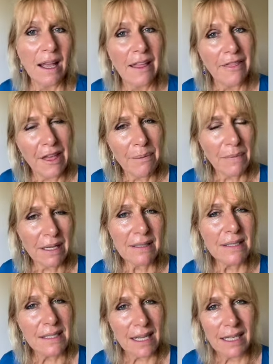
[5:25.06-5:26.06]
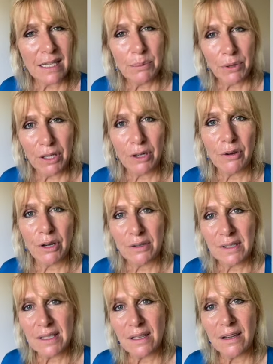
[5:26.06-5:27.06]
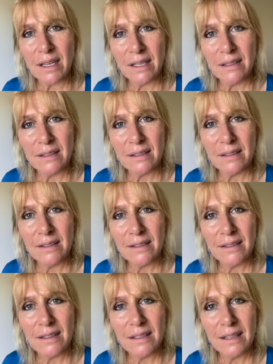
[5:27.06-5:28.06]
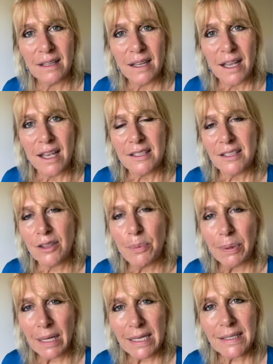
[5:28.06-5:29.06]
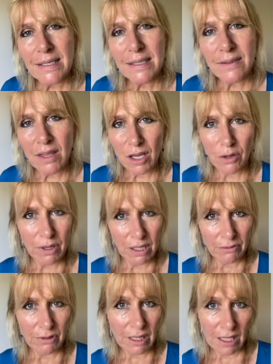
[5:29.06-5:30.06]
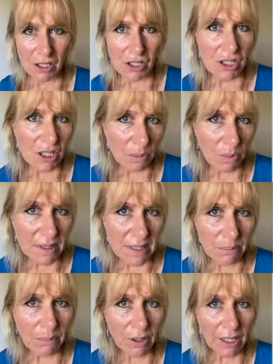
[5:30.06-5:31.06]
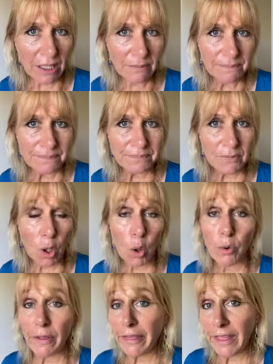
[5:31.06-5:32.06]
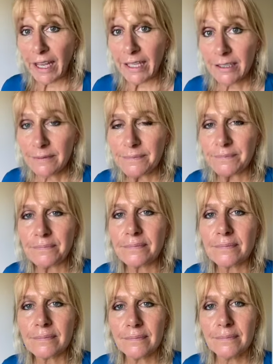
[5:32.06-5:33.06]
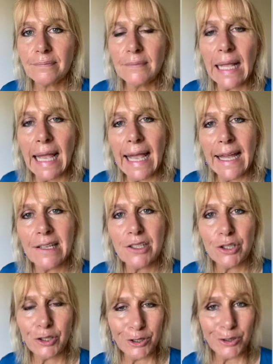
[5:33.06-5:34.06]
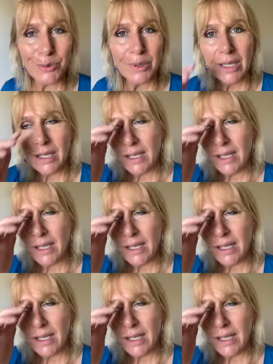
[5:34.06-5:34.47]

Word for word: That means standing by your own side. So, the places that you're in a relationship with somebody or a thing, and you